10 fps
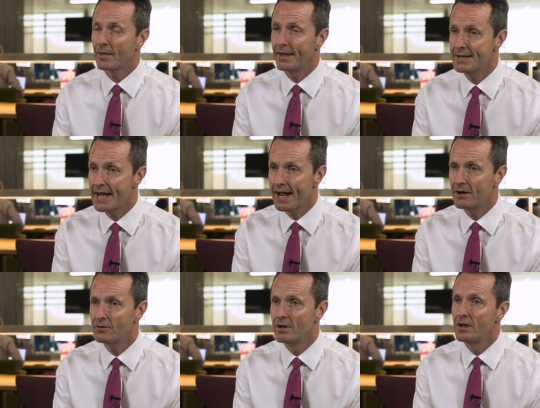And
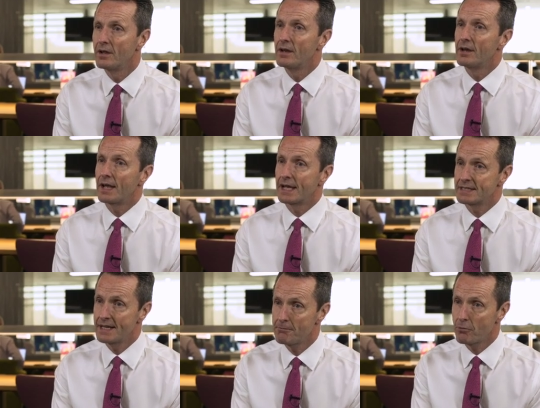now, as
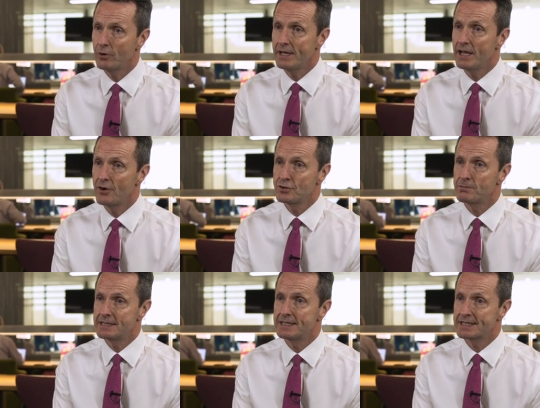an employee owned
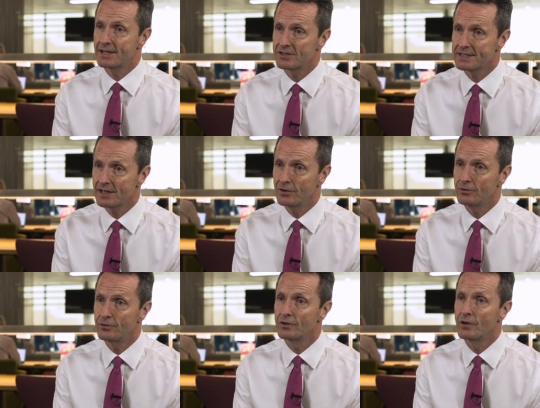business
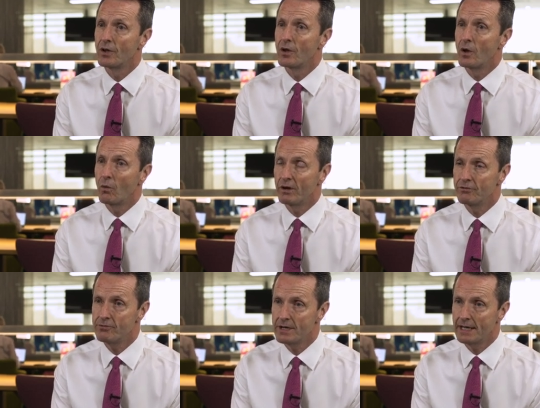ourselves, we
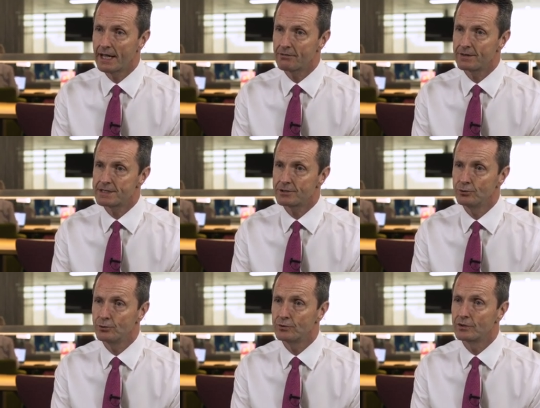really have the
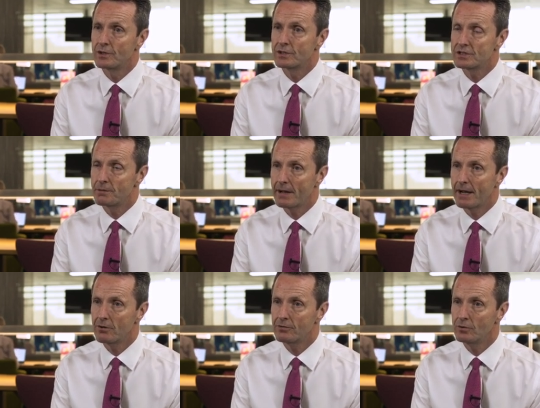tools to
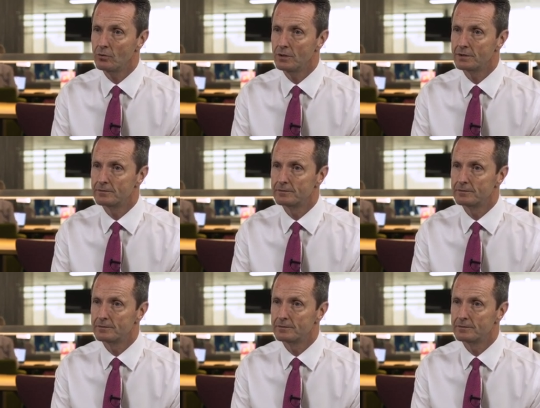power forward.